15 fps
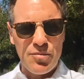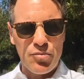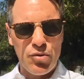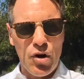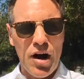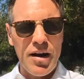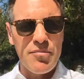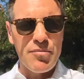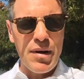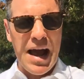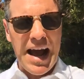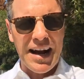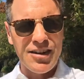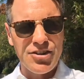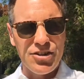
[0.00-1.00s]
and brought
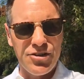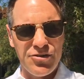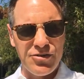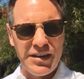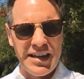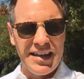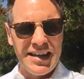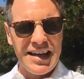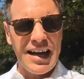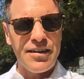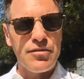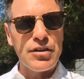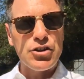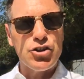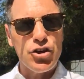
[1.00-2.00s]
back to
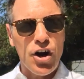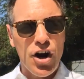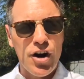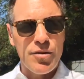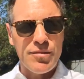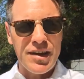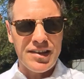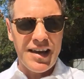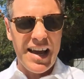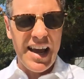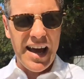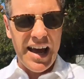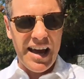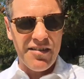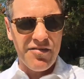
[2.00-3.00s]
kind of the charm that they
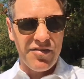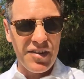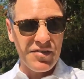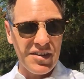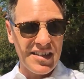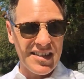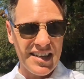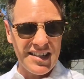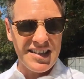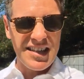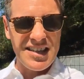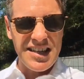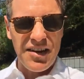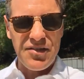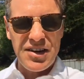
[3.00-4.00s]
had 50,
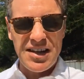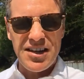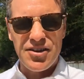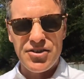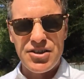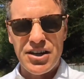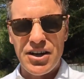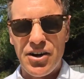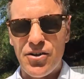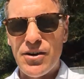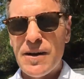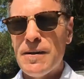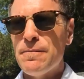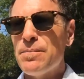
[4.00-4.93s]
60, 70 years ago.